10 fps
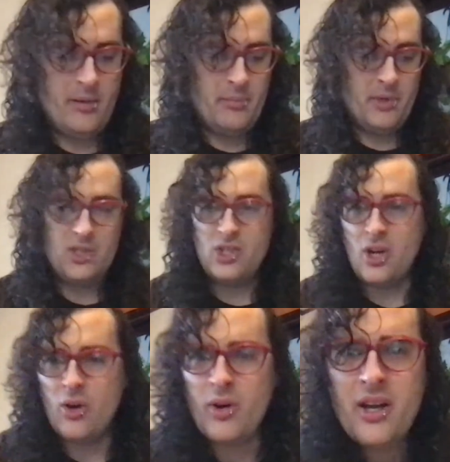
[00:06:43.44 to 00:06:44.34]

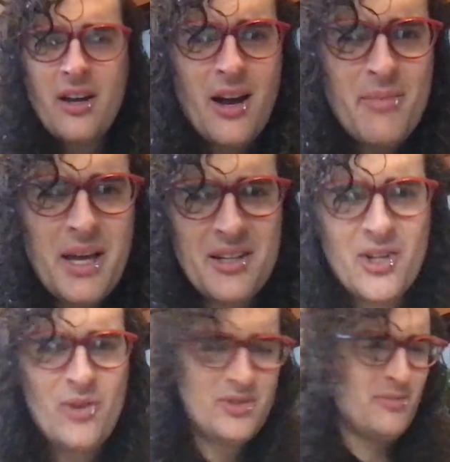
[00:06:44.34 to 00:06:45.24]
So I made a
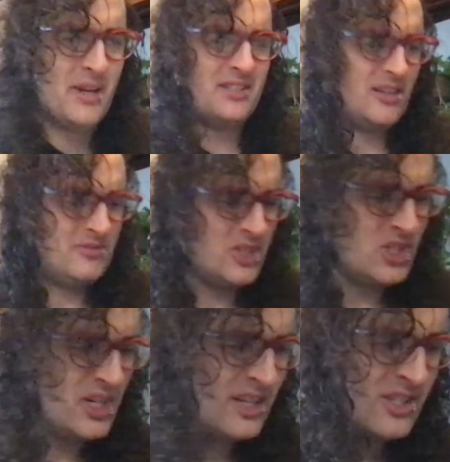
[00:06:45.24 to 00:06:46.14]
note to myself to
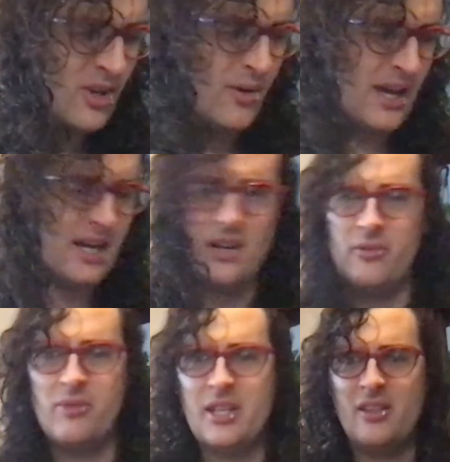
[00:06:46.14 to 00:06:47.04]
just go ahead and
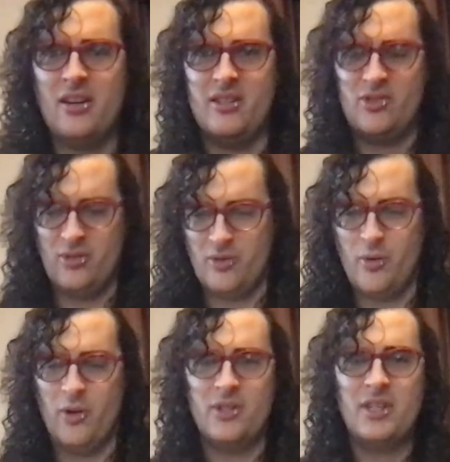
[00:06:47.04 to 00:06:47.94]
read the Husserl
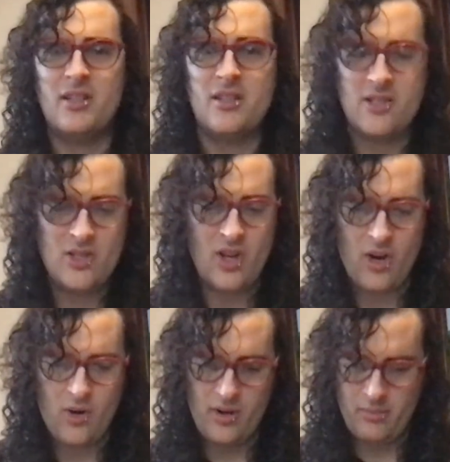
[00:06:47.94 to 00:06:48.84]
quote, since it's
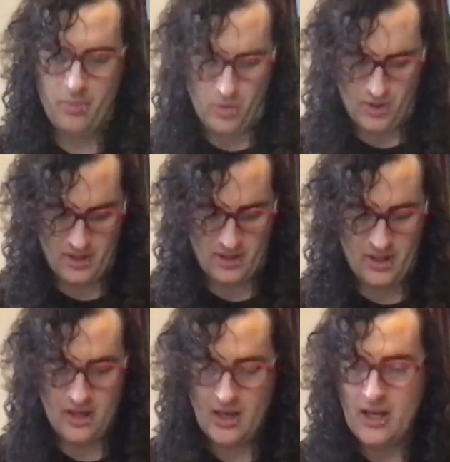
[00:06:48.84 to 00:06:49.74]
so important
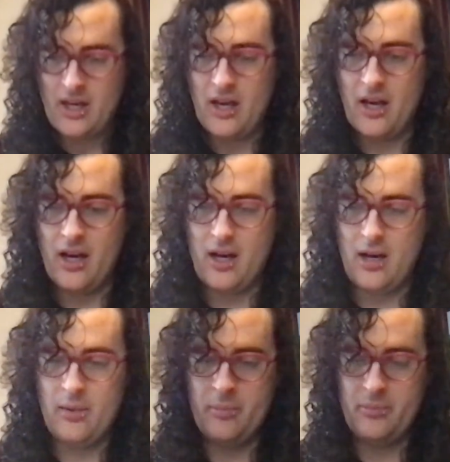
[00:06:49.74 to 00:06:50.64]

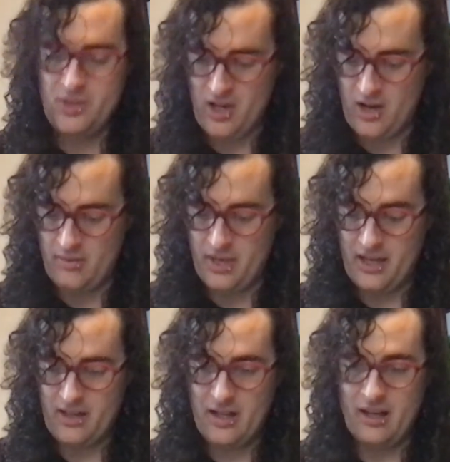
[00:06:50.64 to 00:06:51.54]
to
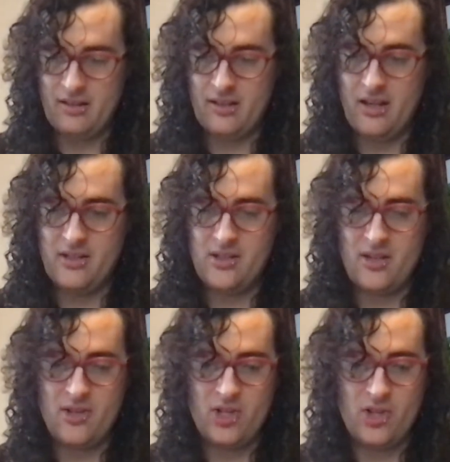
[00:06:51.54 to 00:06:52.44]
Ahmed, and
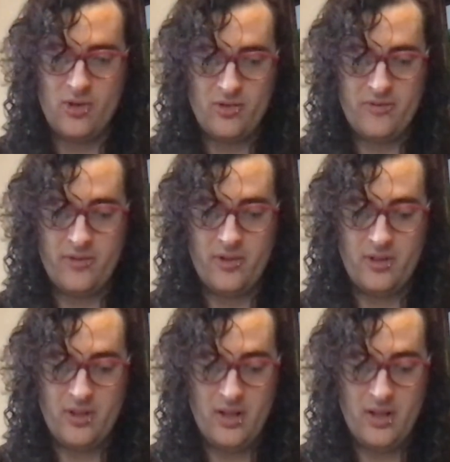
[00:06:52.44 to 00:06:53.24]
such a useful